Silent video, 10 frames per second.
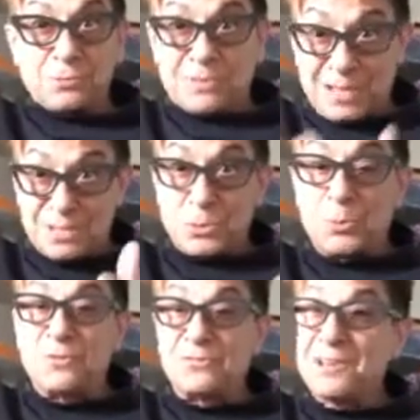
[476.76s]
that's your
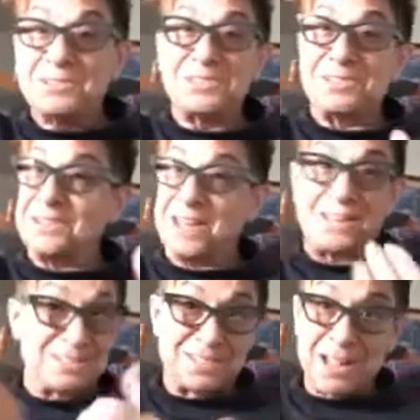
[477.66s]
profession and
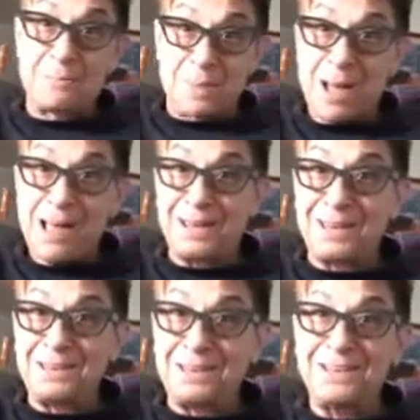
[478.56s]
it's not mine.
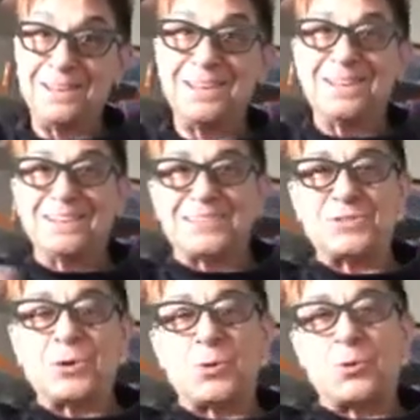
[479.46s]

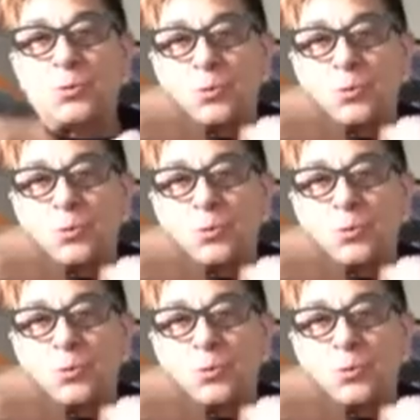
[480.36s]
So